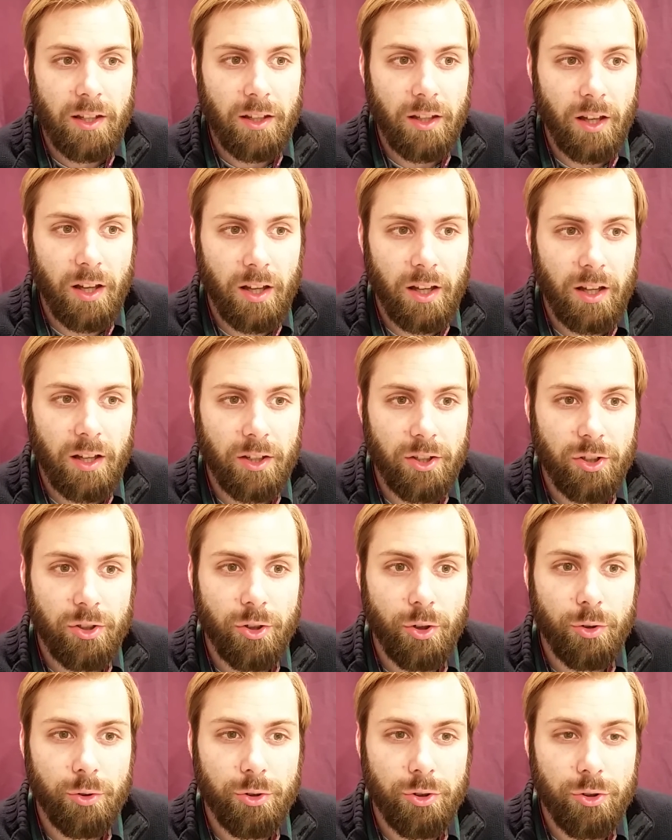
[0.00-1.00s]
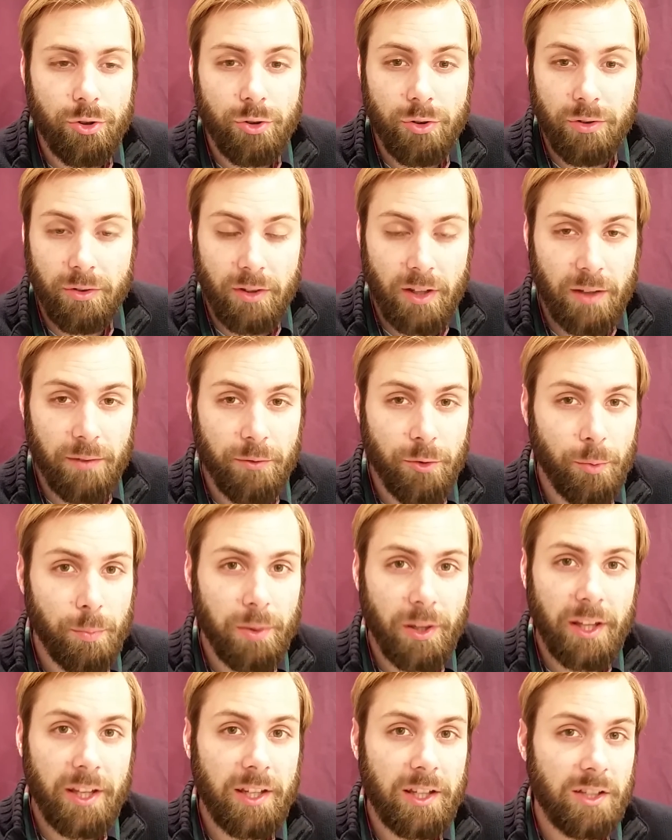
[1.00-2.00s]
if you're
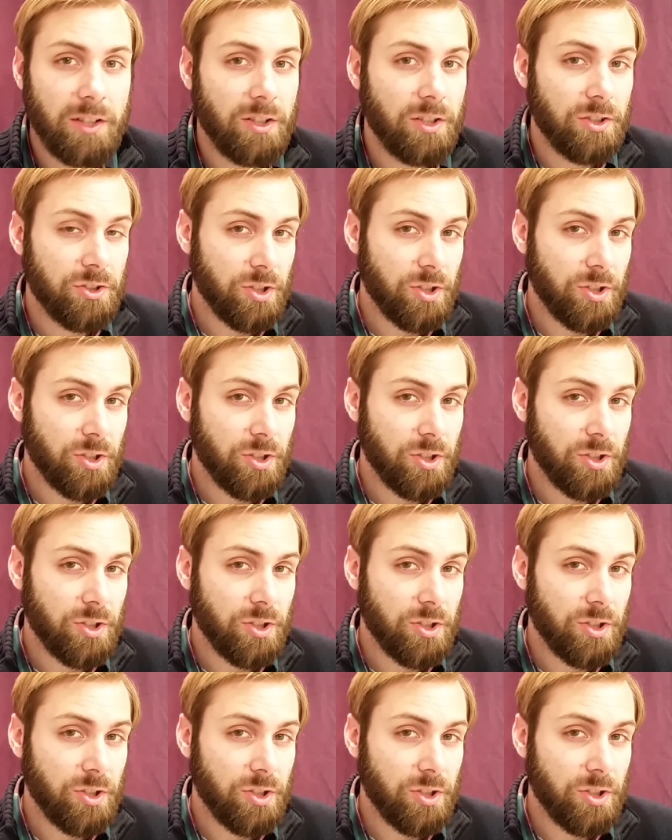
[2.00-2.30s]
playing